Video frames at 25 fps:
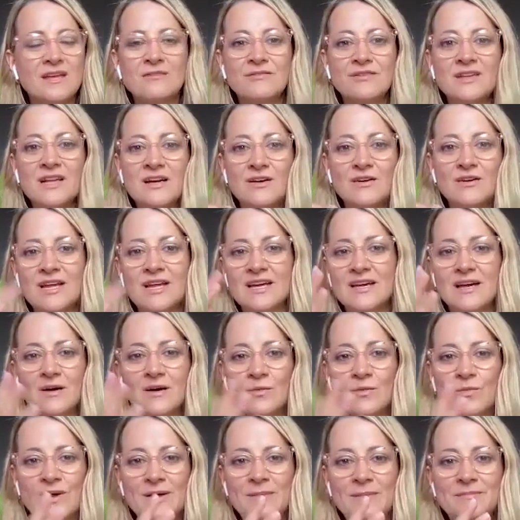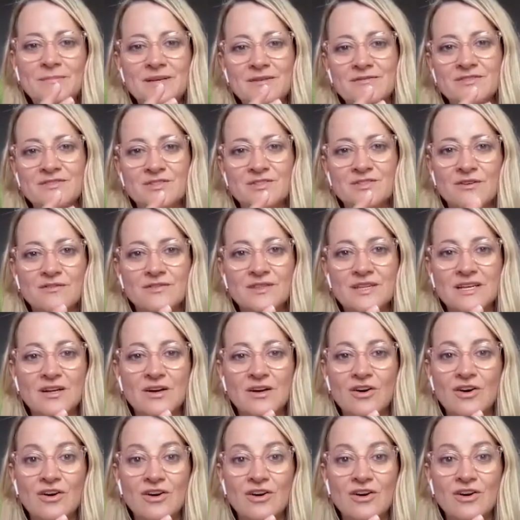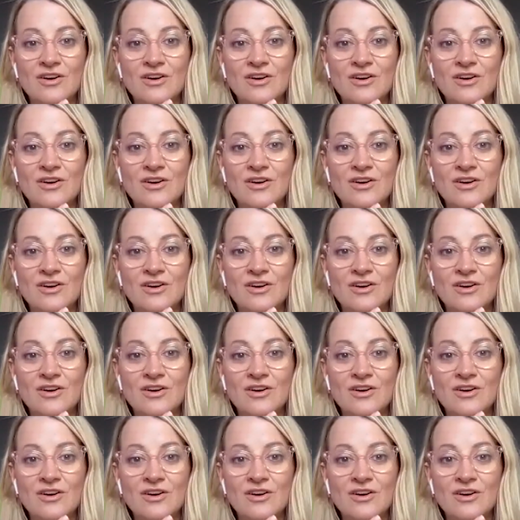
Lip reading: Even our web dev staff that are